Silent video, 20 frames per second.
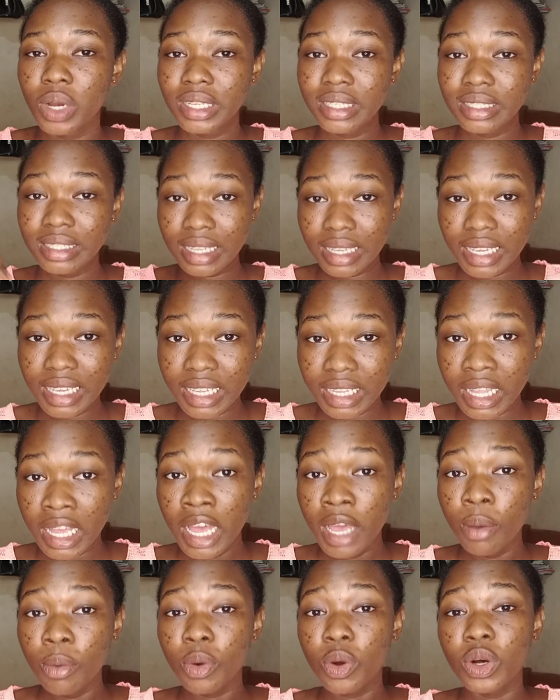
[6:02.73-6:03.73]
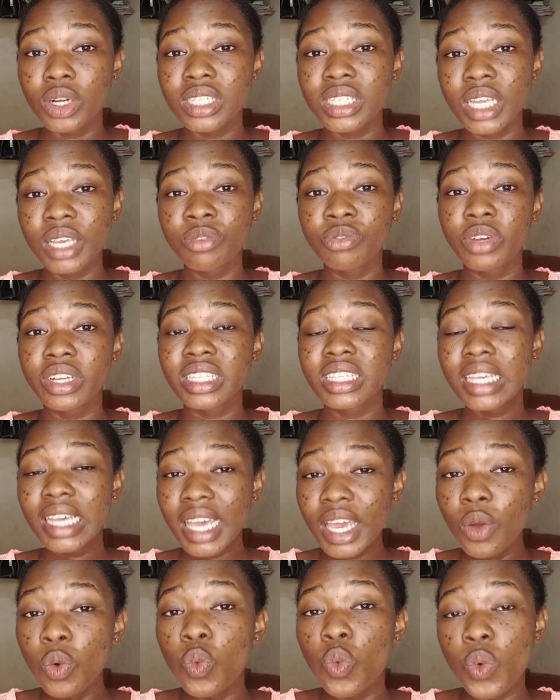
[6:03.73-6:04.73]
are taking, because if you're
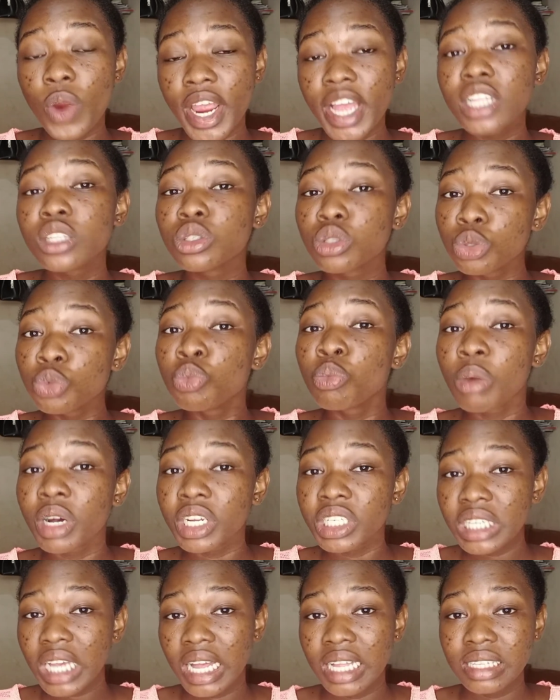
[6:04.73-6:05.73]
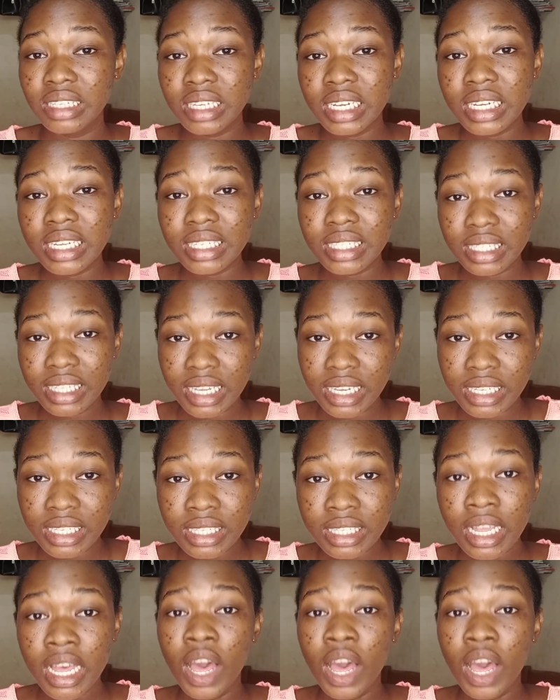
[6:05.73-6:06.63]
taking way too much antacids